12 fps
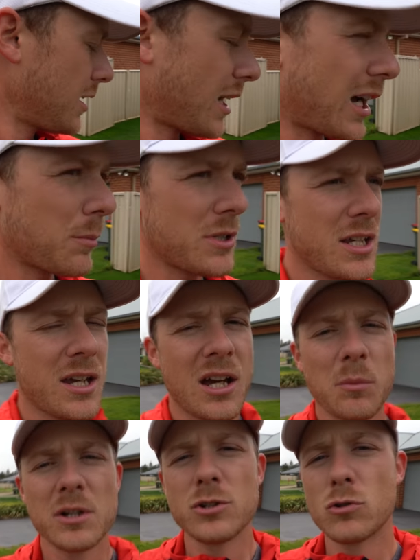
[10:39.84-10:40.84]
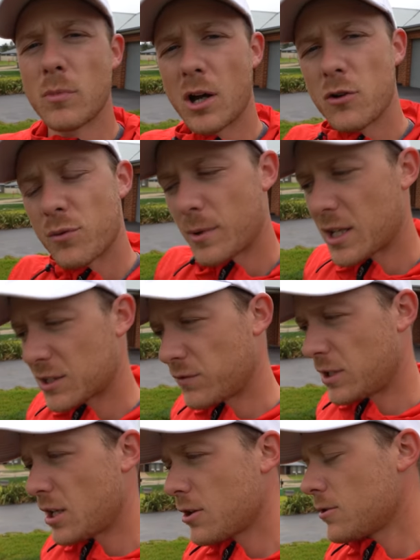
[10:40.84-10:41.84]
Um, but yeah, I'm going to do a mow for my next
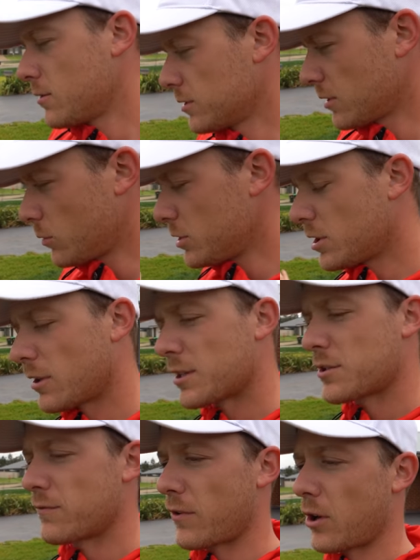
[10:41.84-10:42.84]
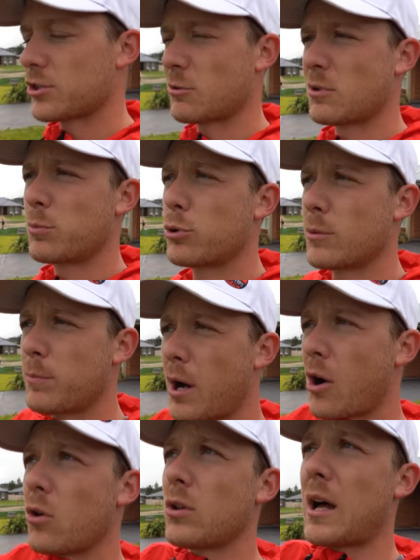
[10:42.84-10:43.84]
video. So I want you guys to vote. So I'm going to put a
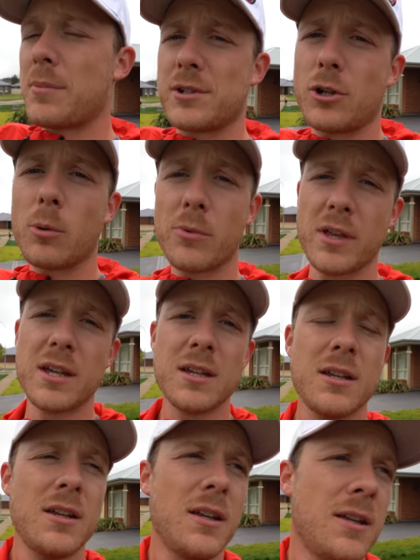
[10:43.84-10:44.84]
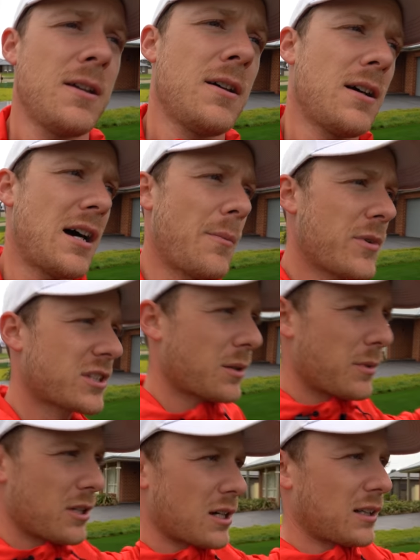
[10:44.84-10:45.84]
poll up the top there. Um, there's
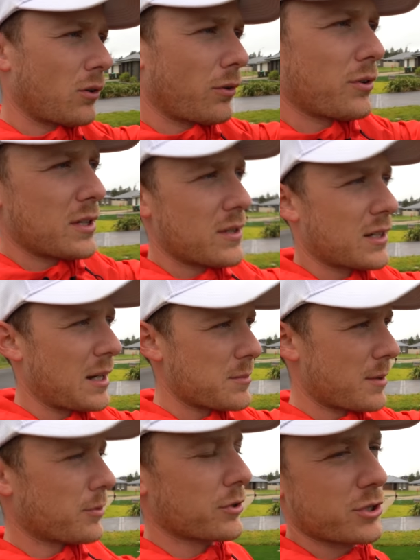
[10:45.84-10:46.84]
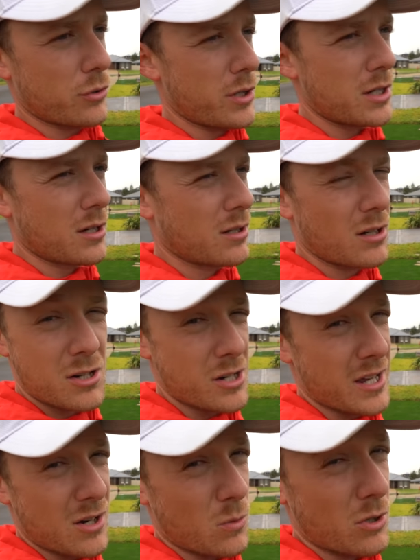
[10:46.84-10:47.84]
going to be like a little thing that comes up on the screen. I don't
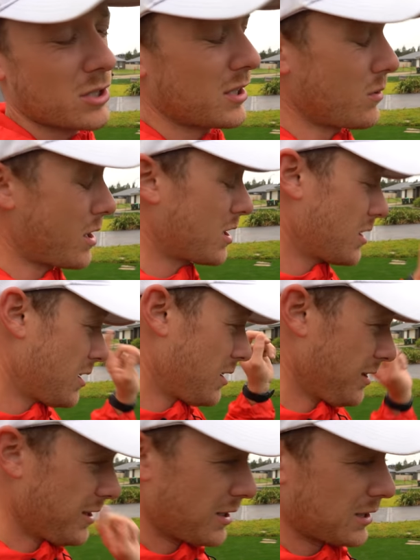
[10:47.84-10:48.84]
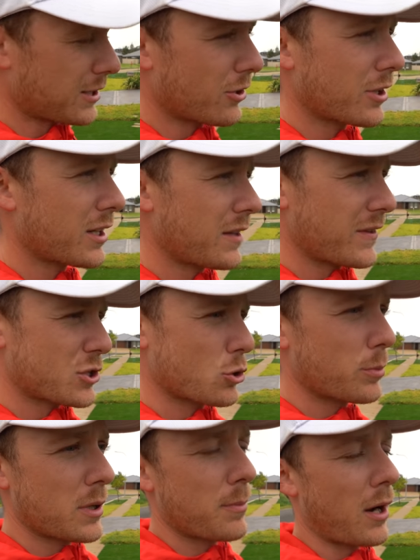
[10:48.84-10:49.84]
know how it works anyway. Click on it and there
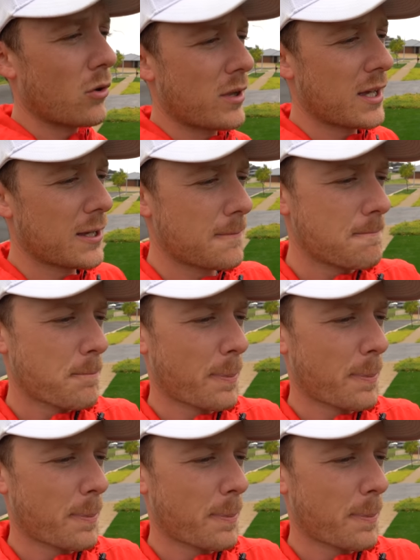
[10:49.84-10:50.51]
should be a poll there.